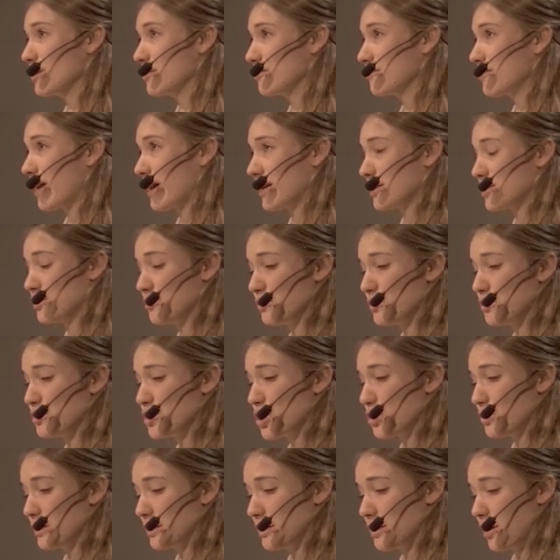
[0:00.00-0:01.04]
In fact, the
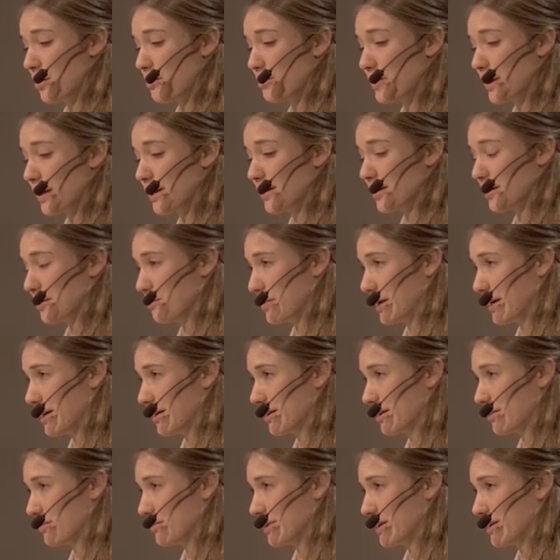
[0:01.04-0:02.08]
wound only got bigger and
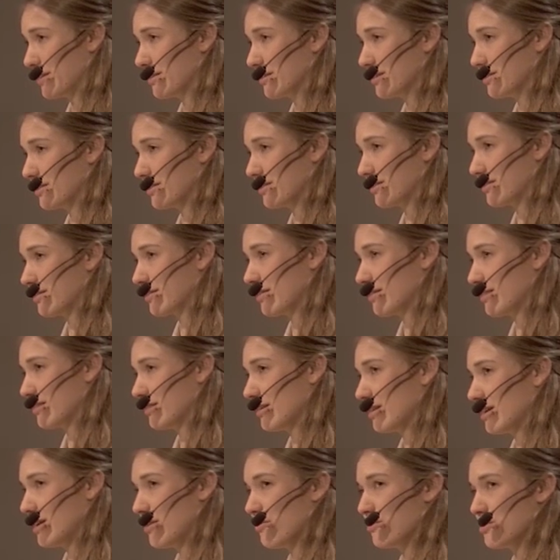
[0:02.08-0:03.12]
bigger because
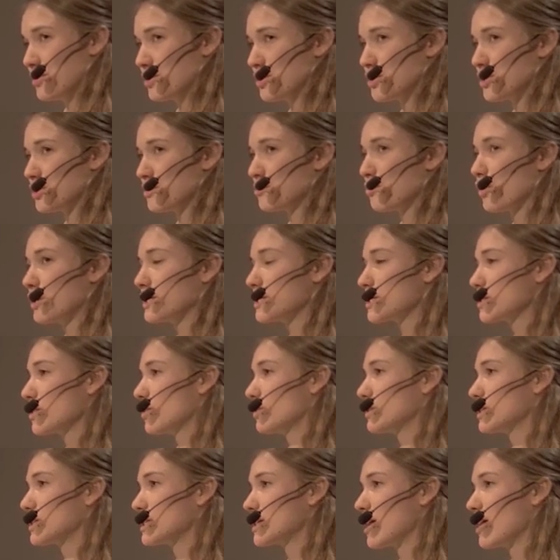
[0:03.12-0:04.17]
it was just moist
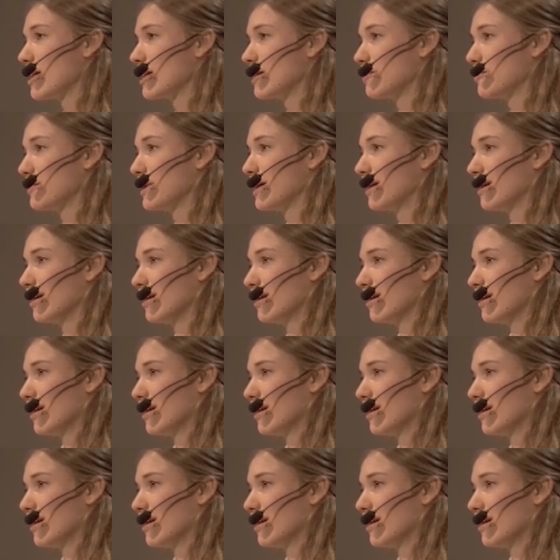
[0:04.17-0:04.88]
all the time.